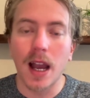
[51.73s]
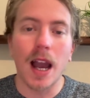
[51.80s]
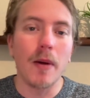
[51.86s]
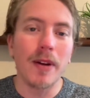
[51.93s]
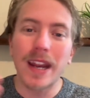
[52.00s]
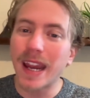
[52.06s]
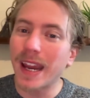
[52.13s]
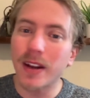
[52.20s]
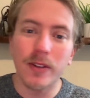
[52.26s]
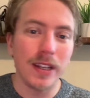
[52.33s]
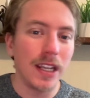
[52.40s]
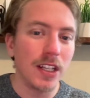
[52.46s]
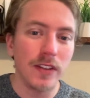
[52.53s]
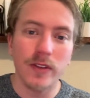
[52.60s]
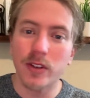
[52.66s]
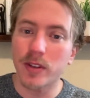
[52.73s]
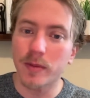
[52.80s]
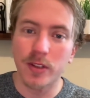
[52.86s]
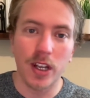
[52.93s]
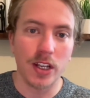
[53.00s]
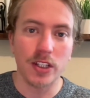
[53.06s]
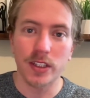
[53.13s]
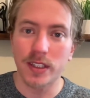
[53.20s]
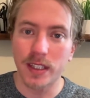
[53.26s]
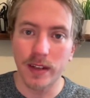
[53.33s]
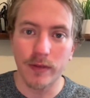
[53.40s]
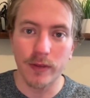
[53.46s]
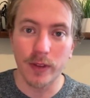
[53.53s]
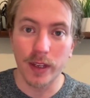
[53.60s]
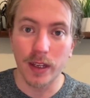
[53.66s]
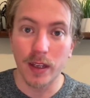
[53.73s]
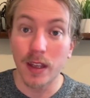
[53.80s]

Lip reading: I would handle each of those objections differently.